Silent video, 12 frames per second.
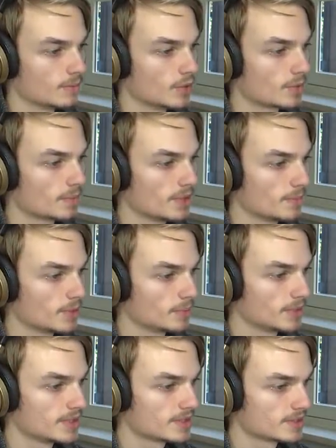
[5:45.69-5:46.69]
More people,
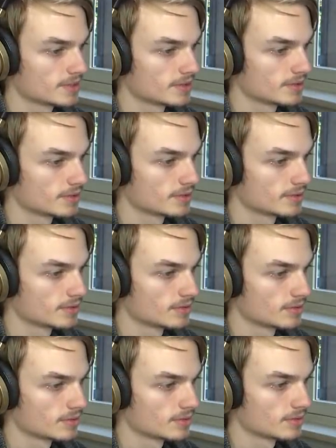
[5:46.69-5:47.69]
please.
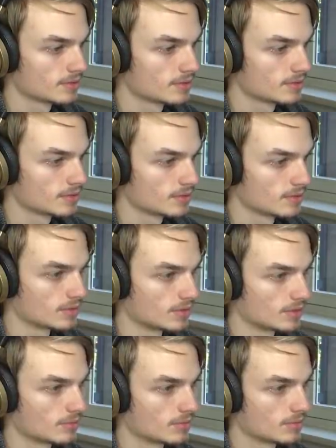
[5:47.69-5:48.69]

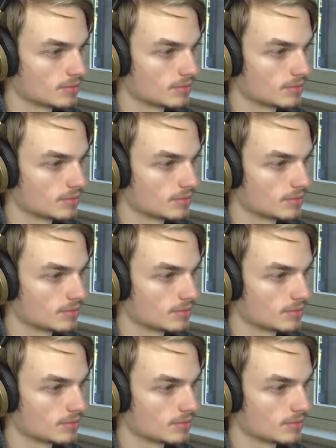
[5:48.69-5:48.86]
No.